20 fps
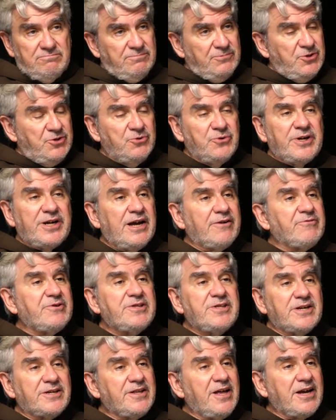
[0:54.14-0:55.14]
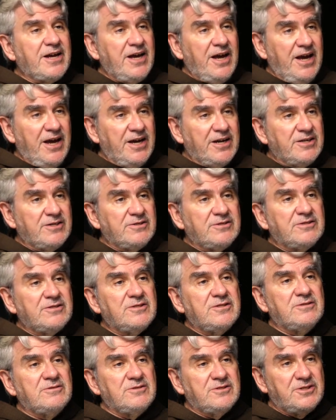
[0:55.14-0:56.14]
doing everything they can
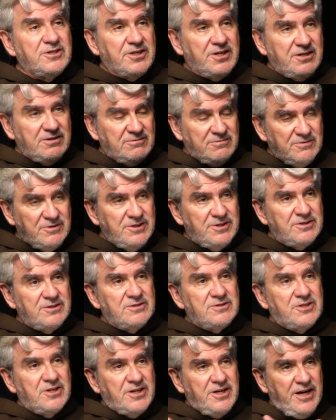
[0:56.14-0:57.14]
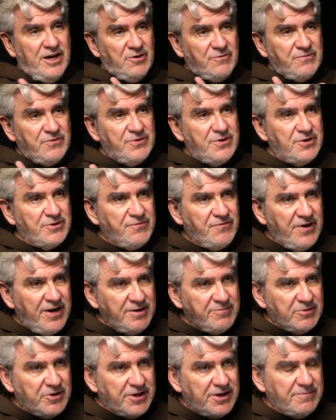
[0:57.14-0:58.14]
to care for their
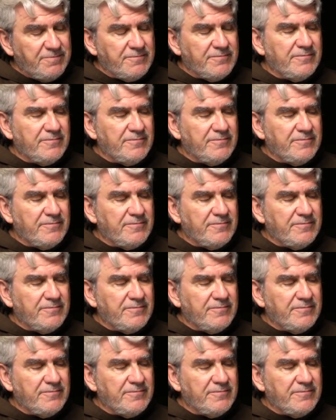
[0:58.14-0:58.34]
family.